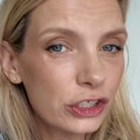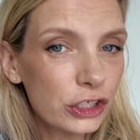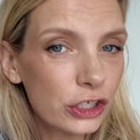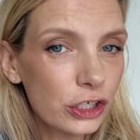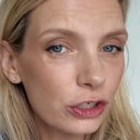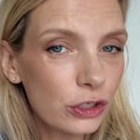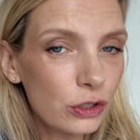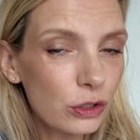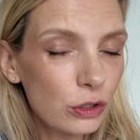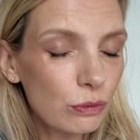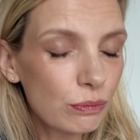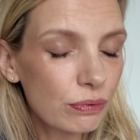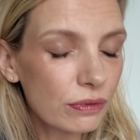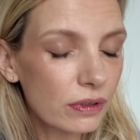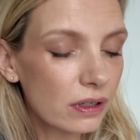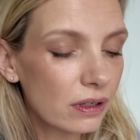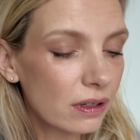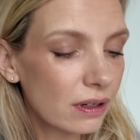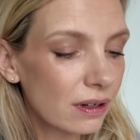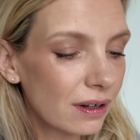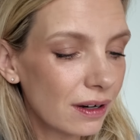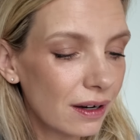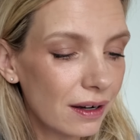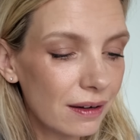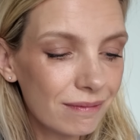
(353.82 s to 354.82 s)
tube,
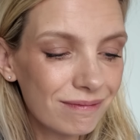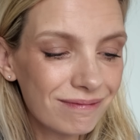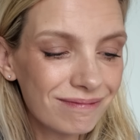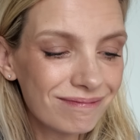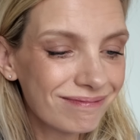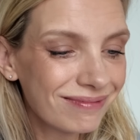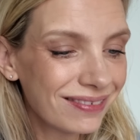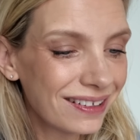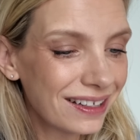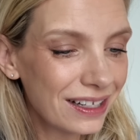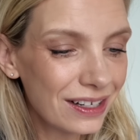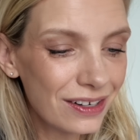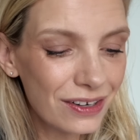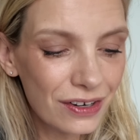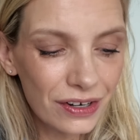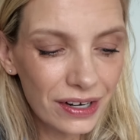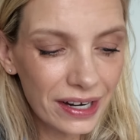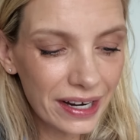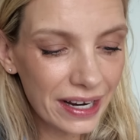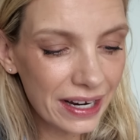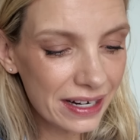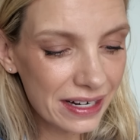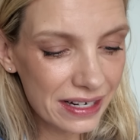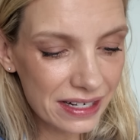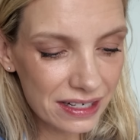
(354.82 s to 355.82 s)

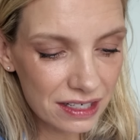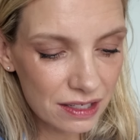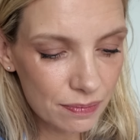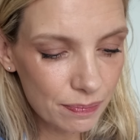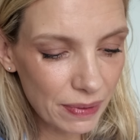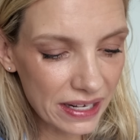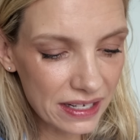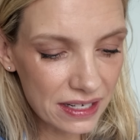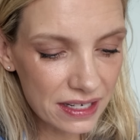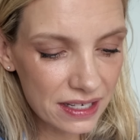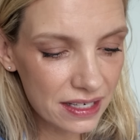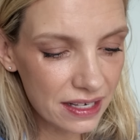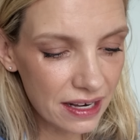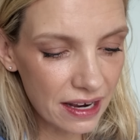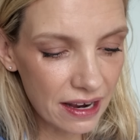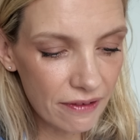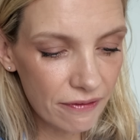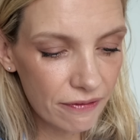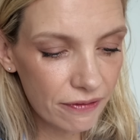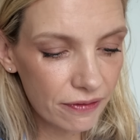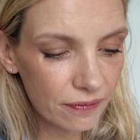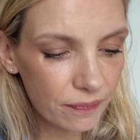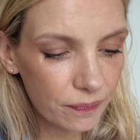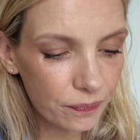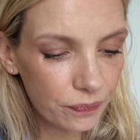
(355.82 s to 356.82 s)

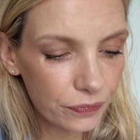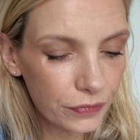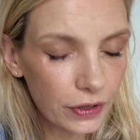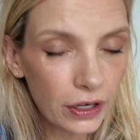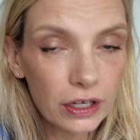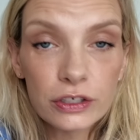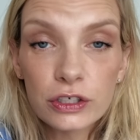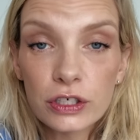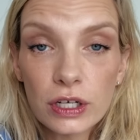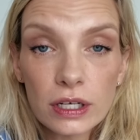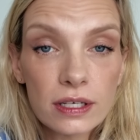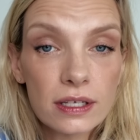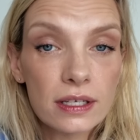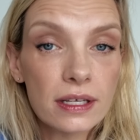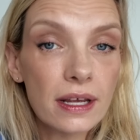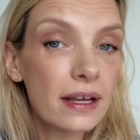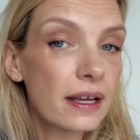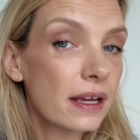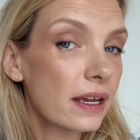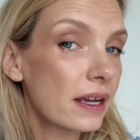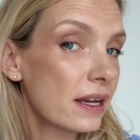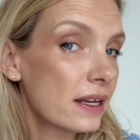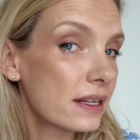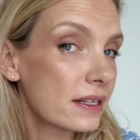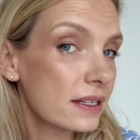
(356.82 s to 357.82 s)
inexpensive. I just
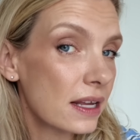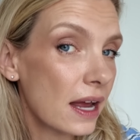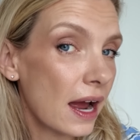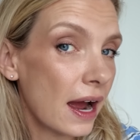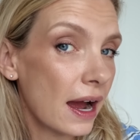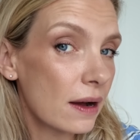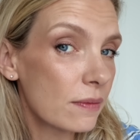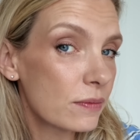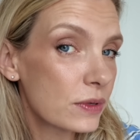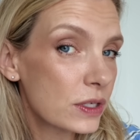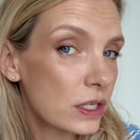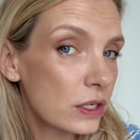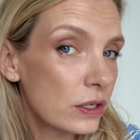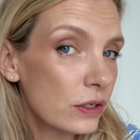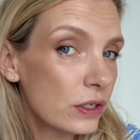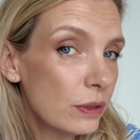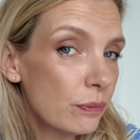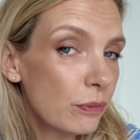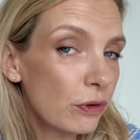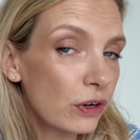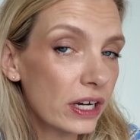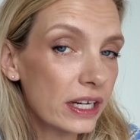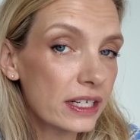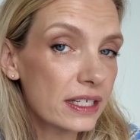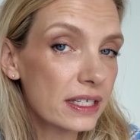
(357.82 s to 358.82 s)
think it's absolutely
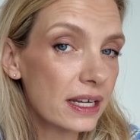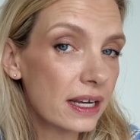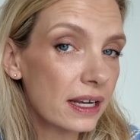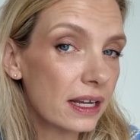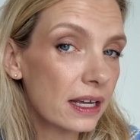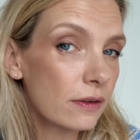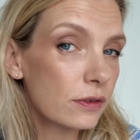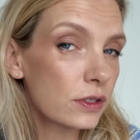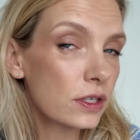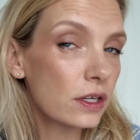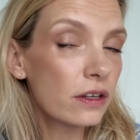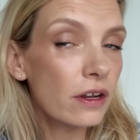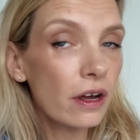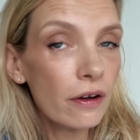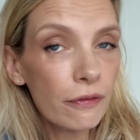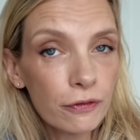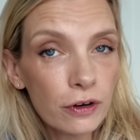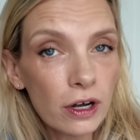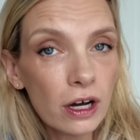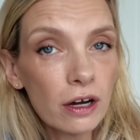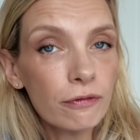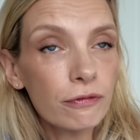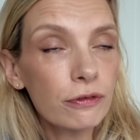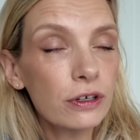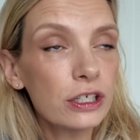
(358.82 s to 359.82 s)
brilliant. It gives enough
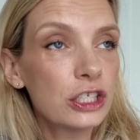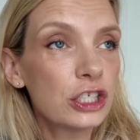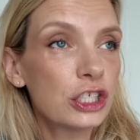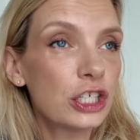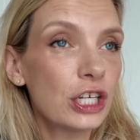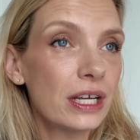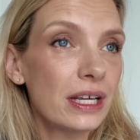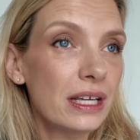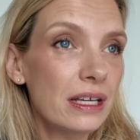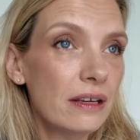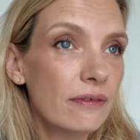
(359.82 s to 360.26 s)
coverage to